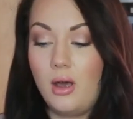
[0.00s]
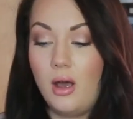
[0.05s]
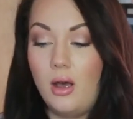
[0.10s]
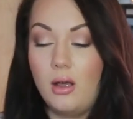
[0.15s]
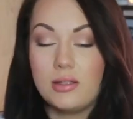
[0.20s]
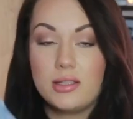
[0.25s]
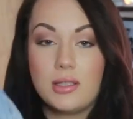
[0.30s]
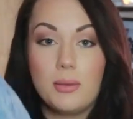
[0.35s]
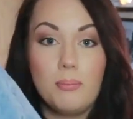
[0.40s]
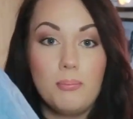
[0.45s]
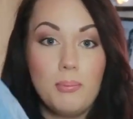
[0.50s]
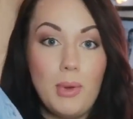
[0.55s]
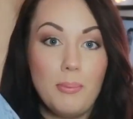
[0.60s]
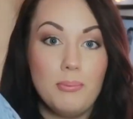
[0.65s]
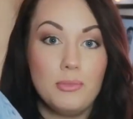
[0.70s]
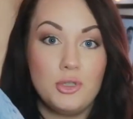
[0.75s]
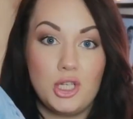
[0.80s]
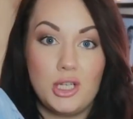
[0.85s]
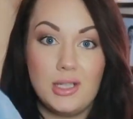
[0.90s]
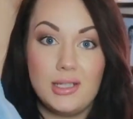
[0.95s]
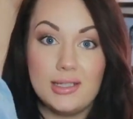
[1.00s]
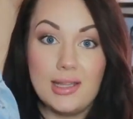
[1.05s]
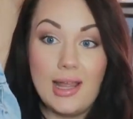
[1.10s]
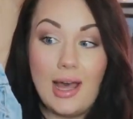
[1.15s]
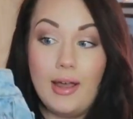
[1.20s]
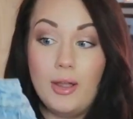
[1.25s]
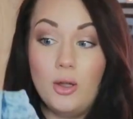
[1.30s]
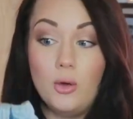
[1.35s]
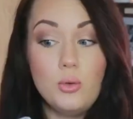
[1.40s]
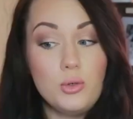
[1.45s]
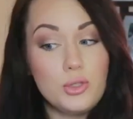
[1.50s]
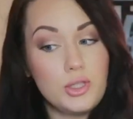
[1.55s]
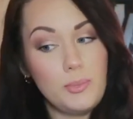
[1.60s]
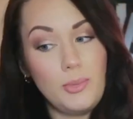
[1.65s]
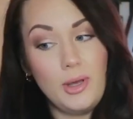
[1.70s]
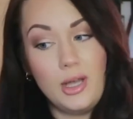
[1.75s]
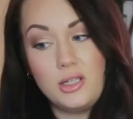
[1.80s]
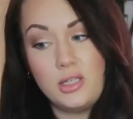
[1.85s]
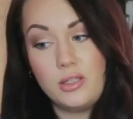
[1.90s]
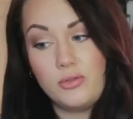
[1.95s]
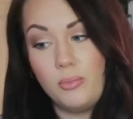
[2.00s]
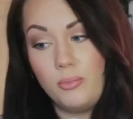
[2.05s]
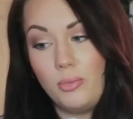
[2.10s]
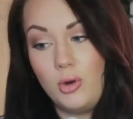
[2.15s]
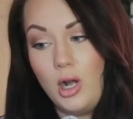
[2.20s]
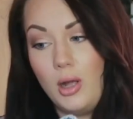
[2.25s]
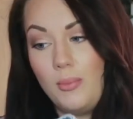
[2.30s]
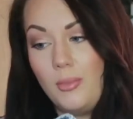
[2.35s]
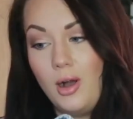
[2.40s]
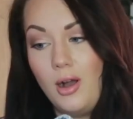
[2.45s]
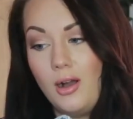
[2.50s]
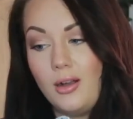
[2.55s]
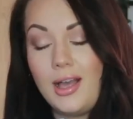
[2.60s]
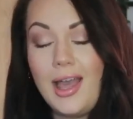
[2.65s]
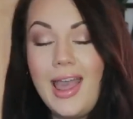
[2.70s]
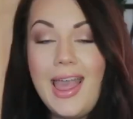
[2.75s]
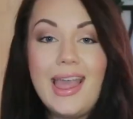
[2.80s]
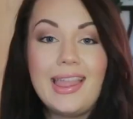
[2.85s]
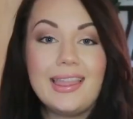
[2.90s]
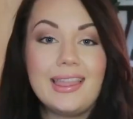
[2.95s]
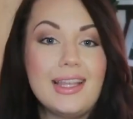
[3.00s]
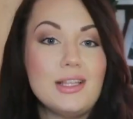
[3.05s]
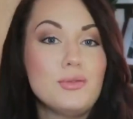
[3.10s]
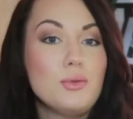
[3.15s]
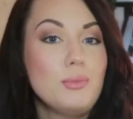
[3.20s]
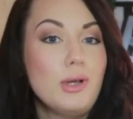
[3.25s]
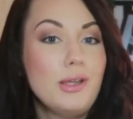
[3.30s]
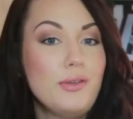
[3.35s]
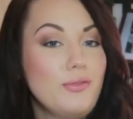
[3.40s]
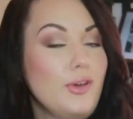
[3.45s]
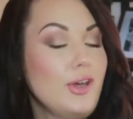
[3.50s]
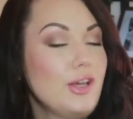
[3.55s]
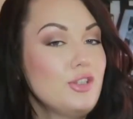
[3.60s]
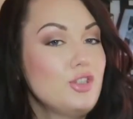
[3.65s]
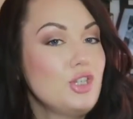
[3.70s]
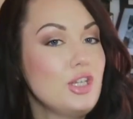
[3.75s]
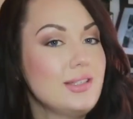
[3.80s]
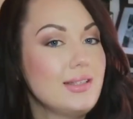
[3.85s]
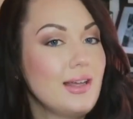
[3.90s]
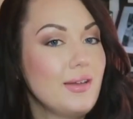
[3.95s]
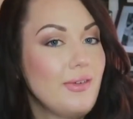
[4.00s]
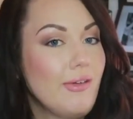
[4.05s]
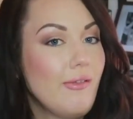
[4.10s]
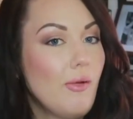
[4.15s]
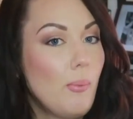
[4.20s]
are some mum jeans that I also purchased from Primark. These were my first jeans that I've ever